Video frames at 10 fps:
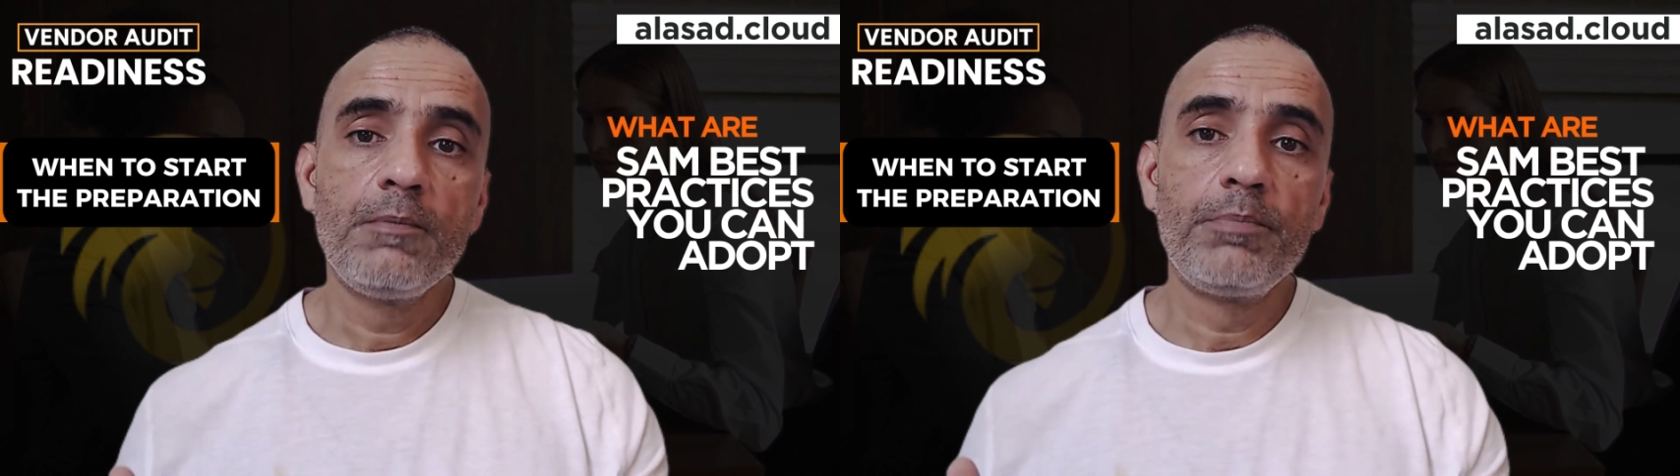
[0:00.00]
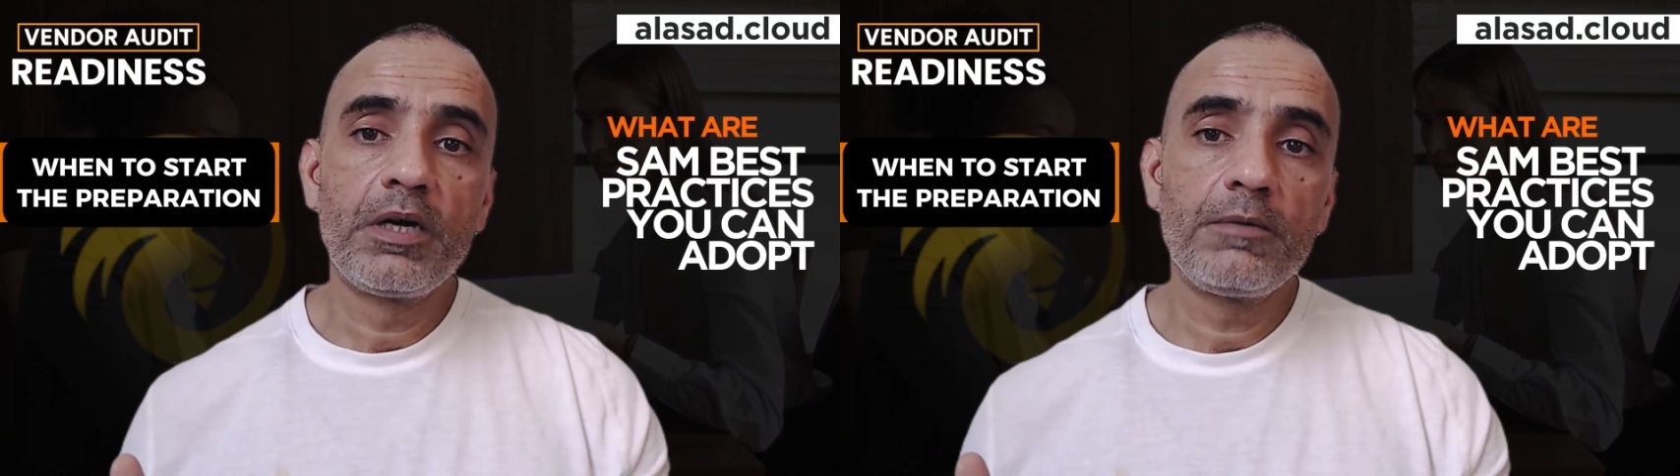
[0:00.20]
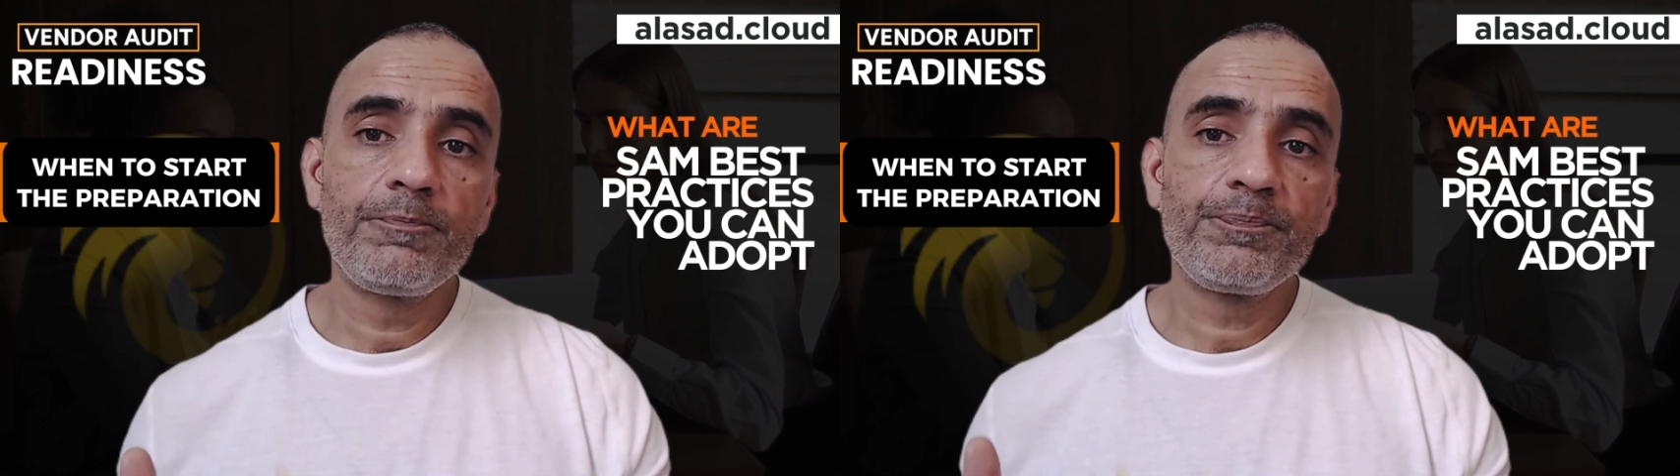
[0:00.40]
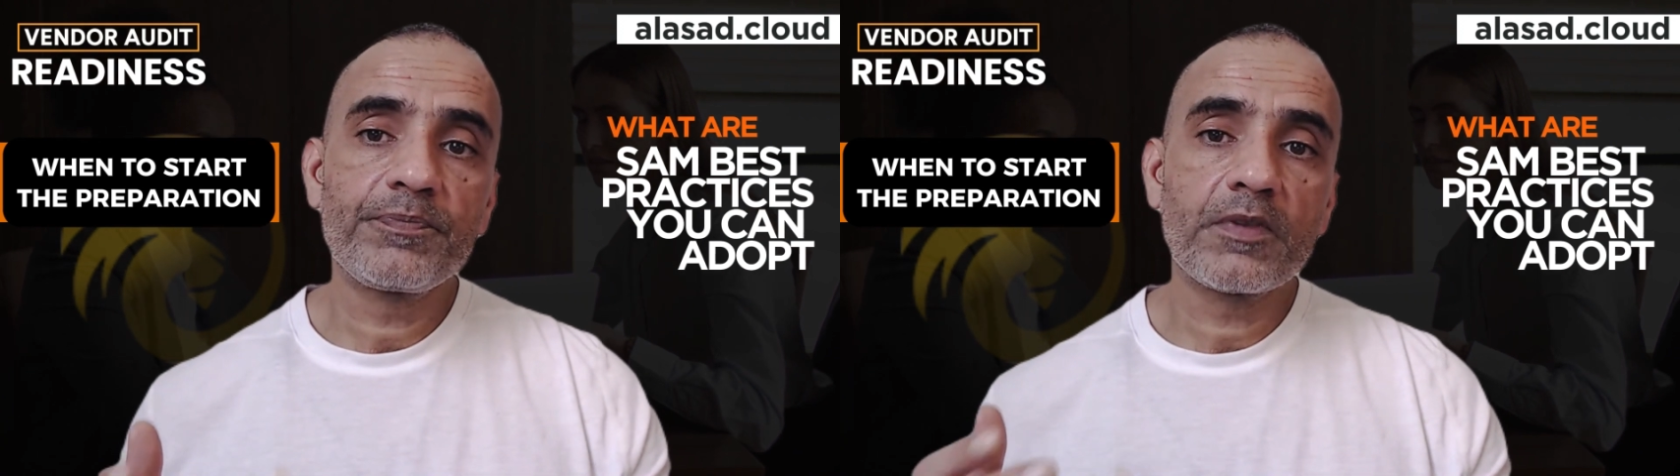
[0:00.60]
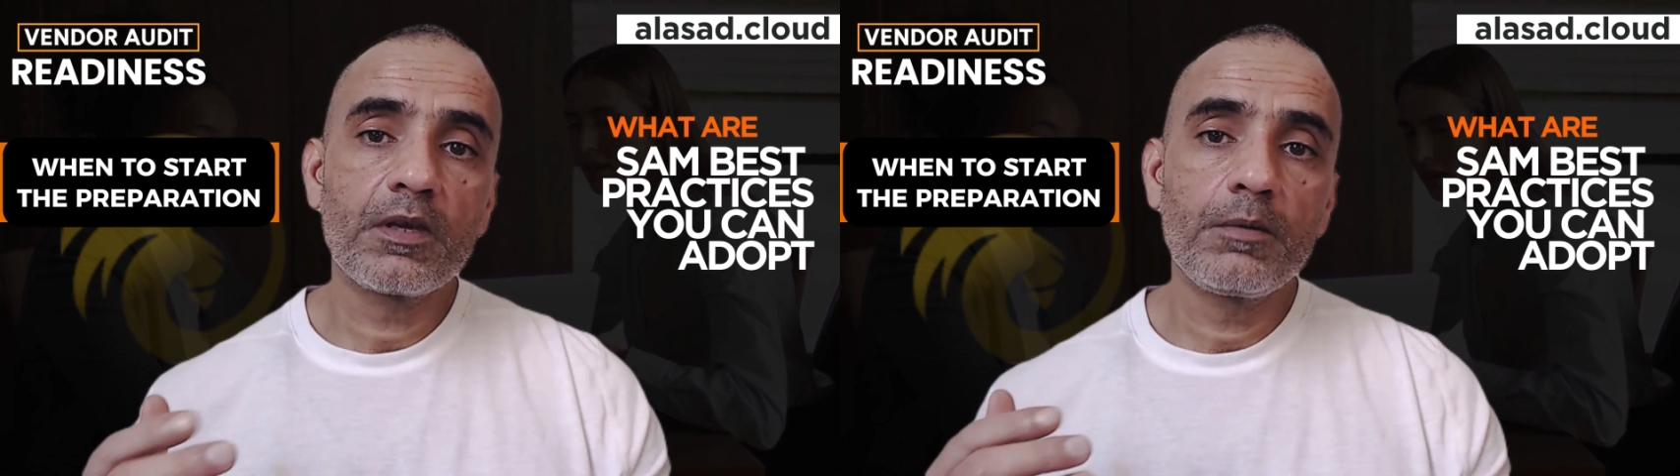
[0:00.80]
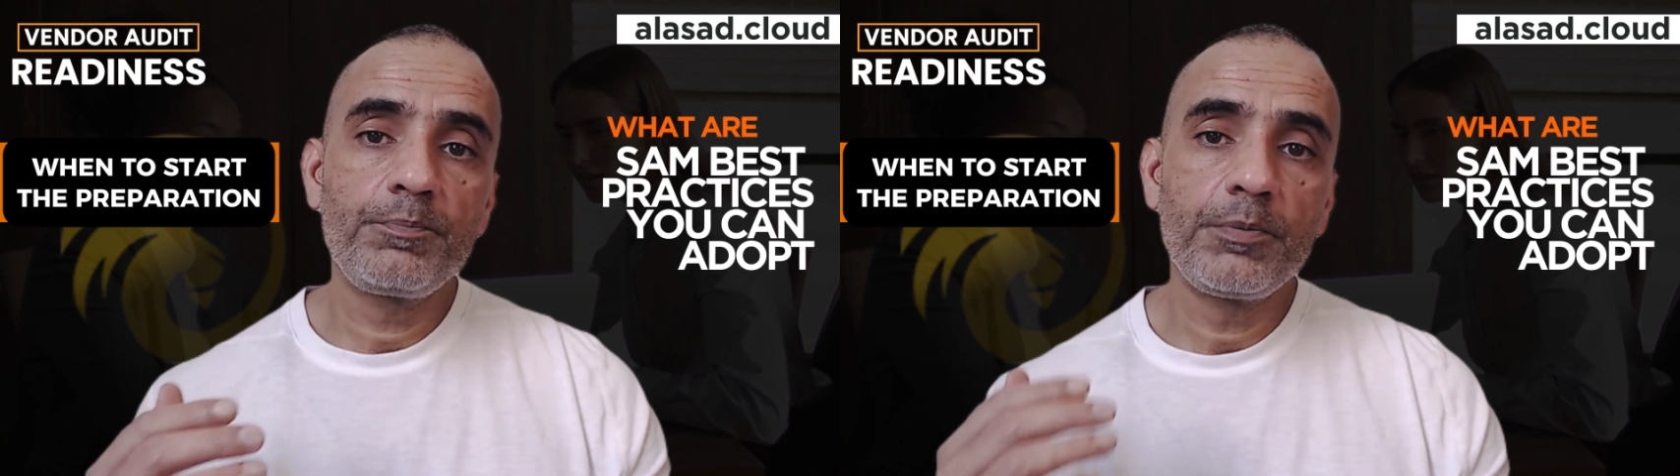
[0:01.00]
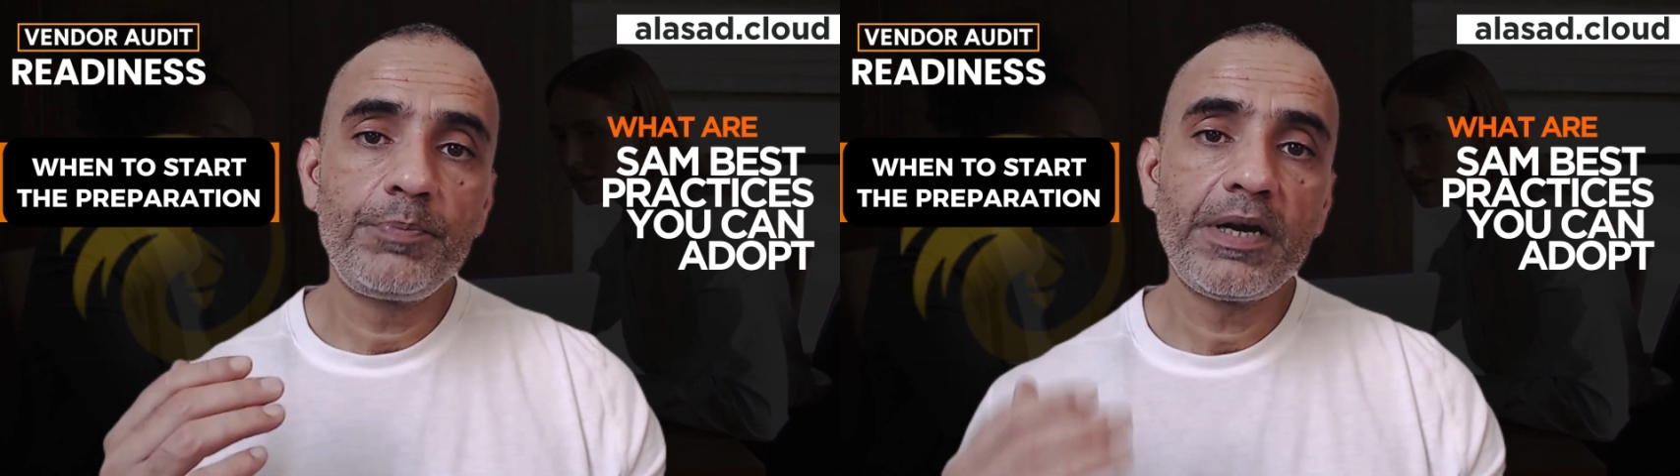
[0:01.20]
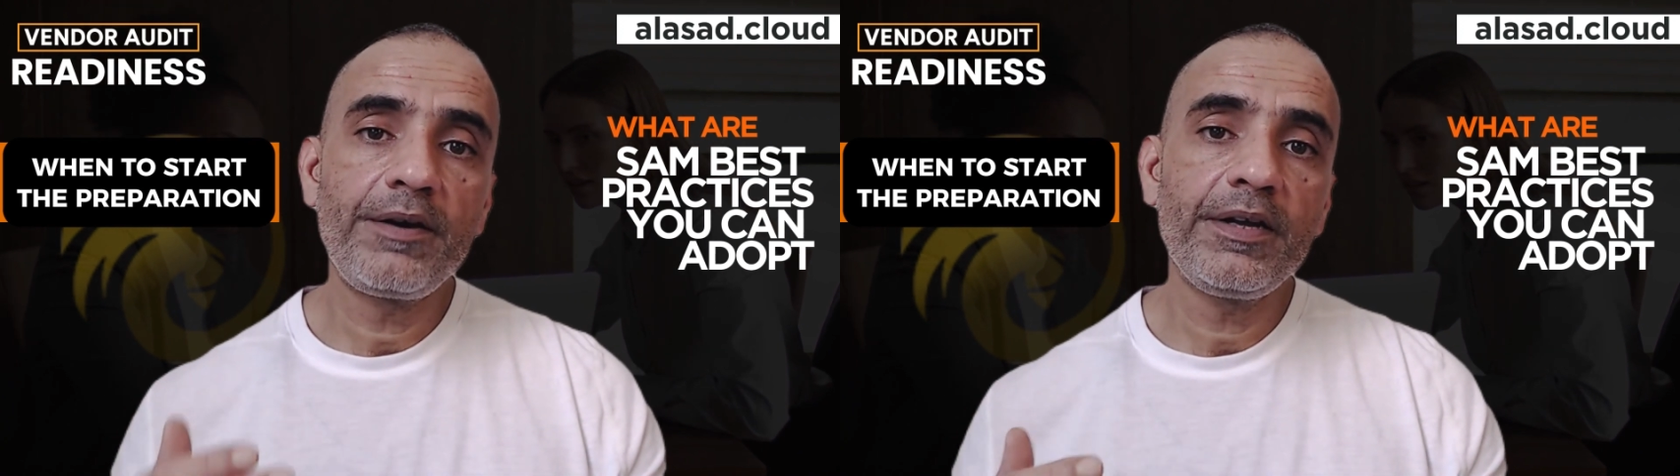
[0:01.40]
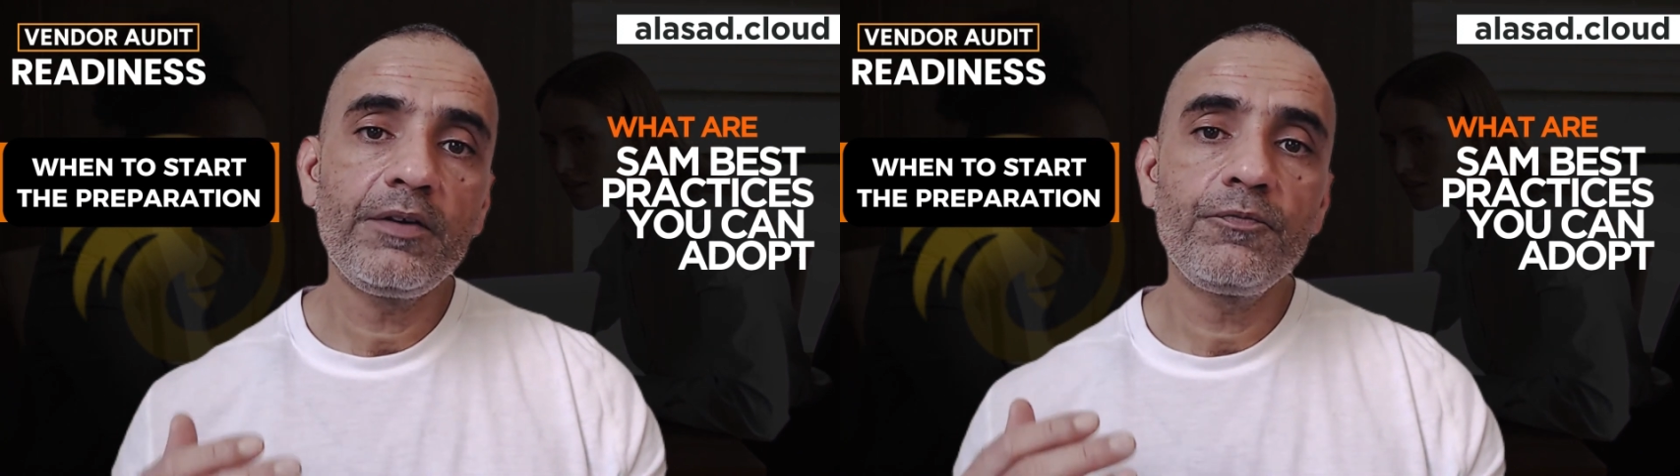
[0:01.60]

But preparing